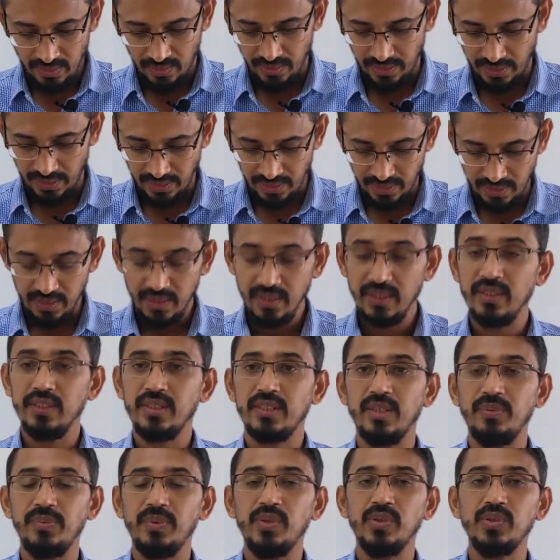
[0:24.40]
Okay,
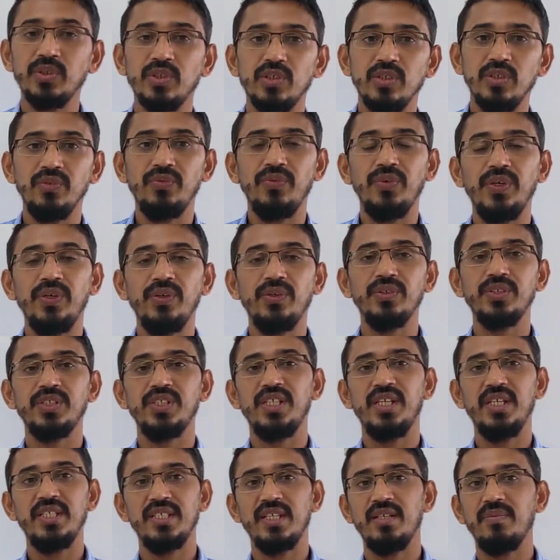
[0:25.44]
suppose if you know
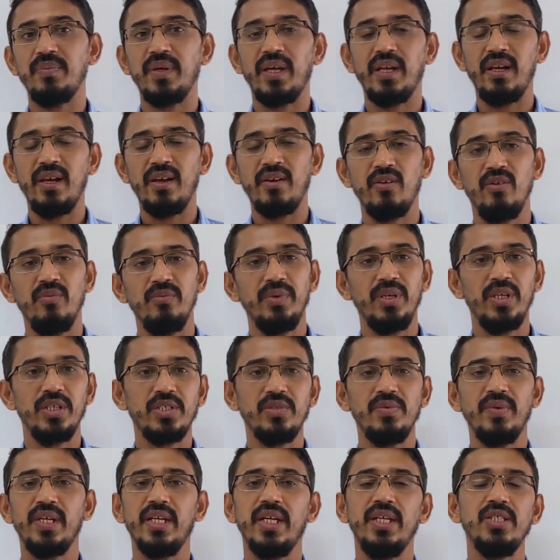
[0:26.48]
series and parallel
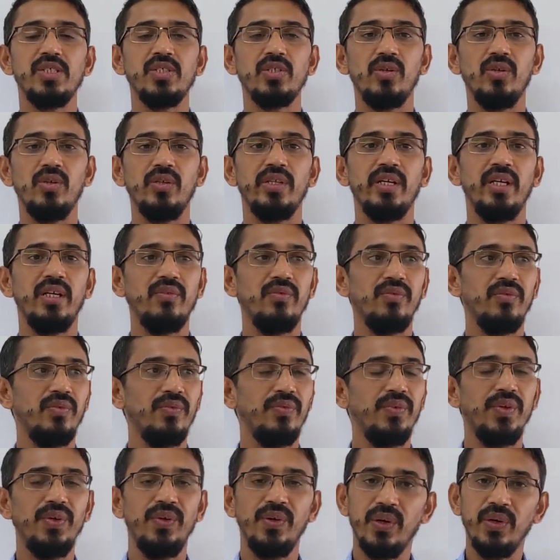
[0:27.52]
combination, you can solve them.
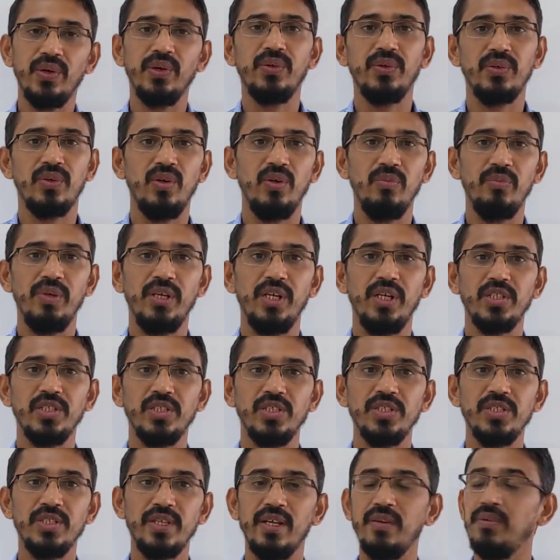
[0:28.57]
If you don't know
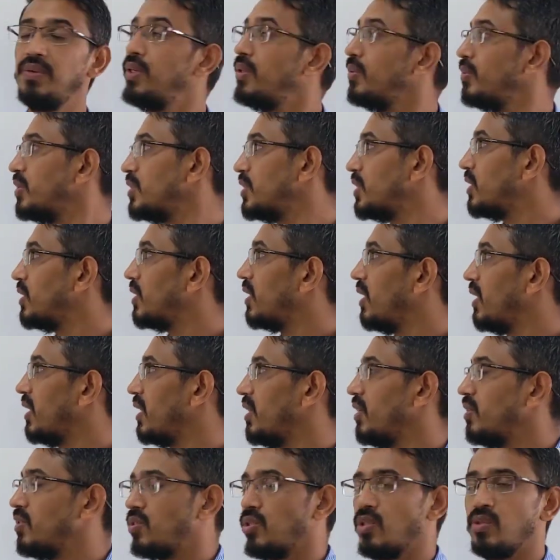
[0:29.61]
combinations, then we use generally
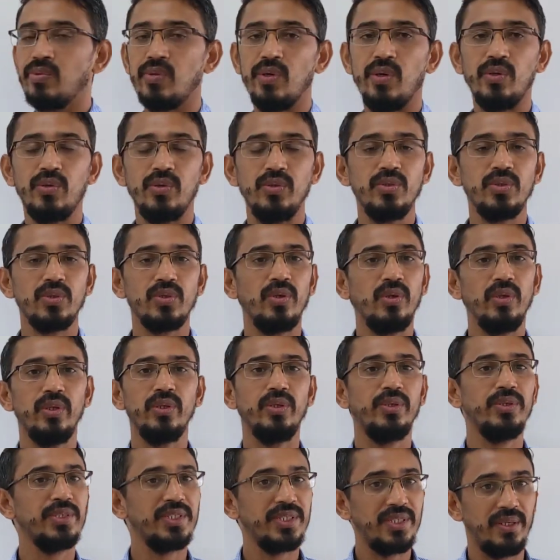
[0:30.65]
Kirchhoff's law to
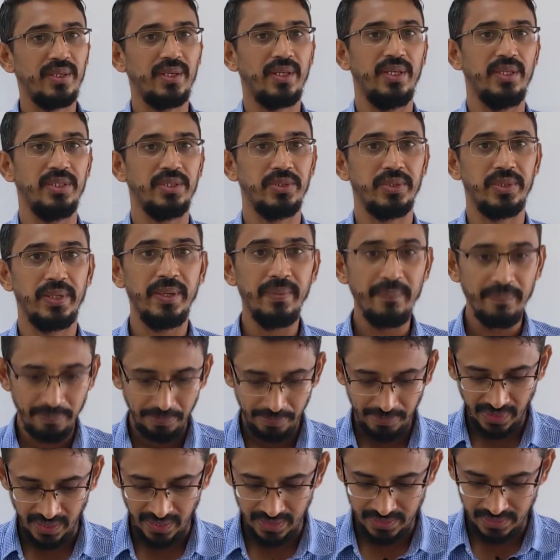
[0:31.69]
solve those circuits. Okay,
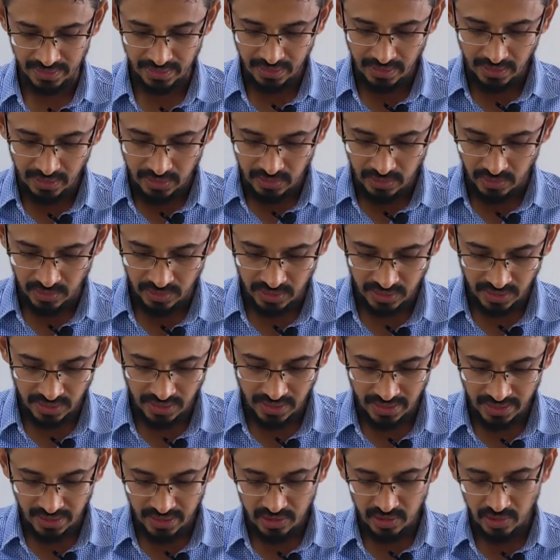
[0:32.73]
yes, so
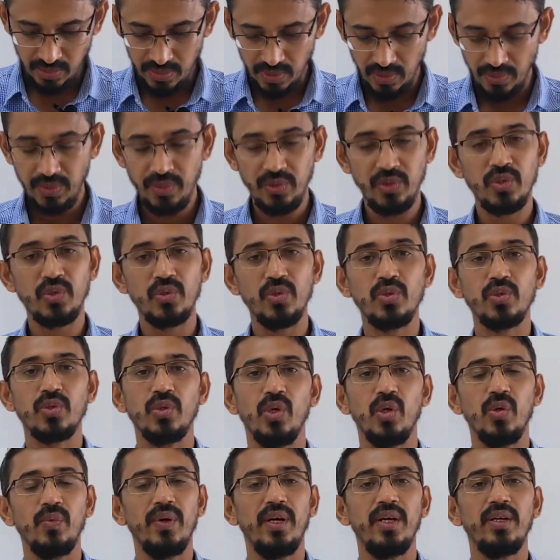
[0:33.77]
generally Kirchhoff's law used to
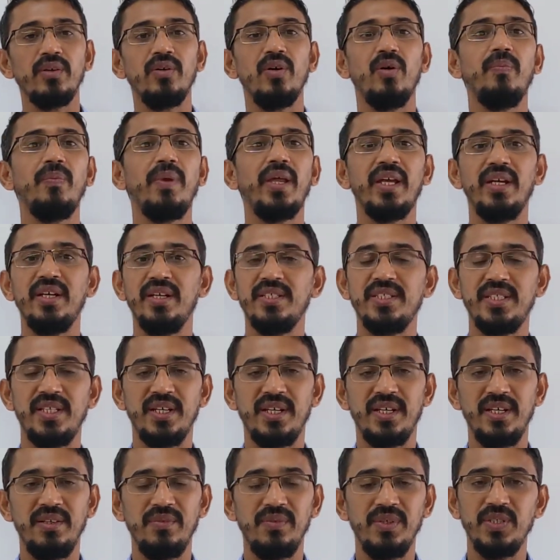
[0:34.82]
solve what complicated
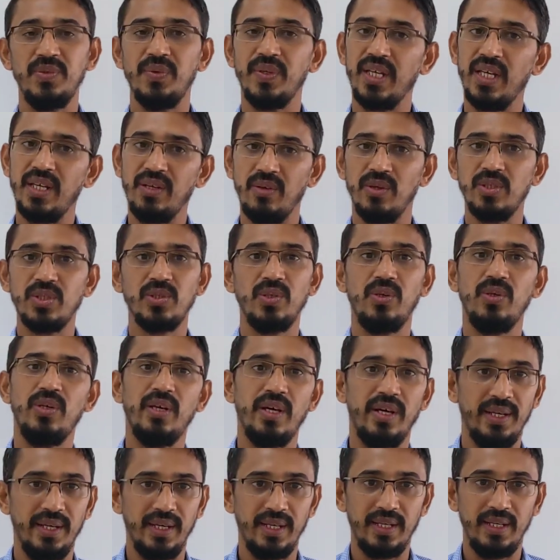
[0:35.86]
circuit which we cannot solve
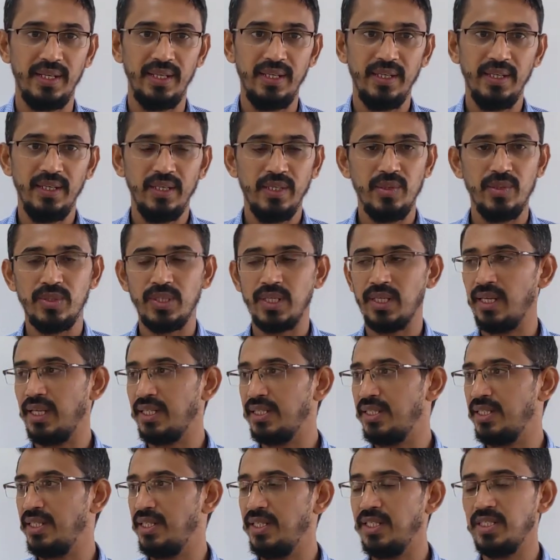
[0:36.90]
directly using
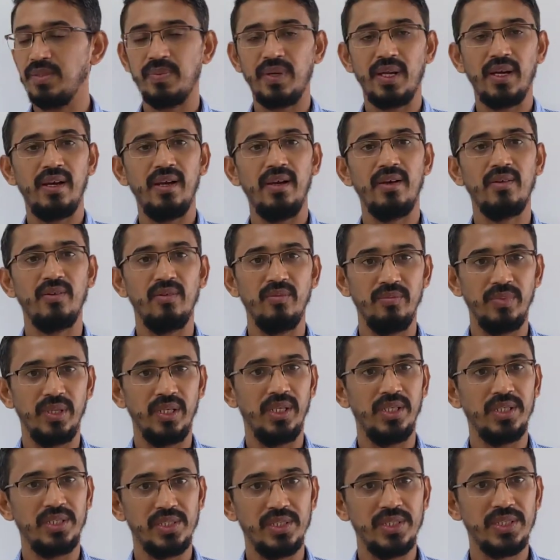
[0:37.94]
like series parallel
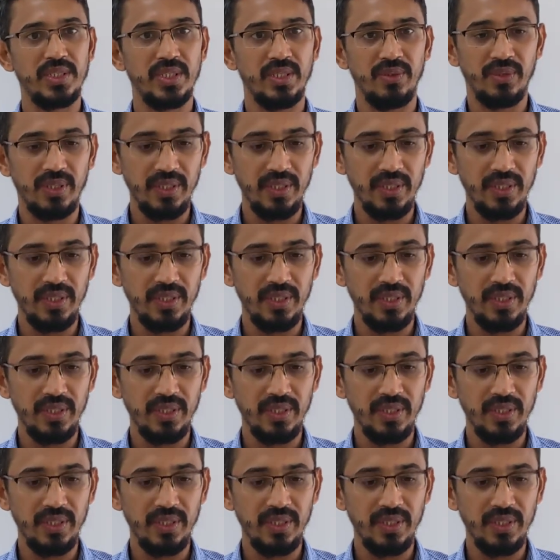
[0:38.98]
combinations.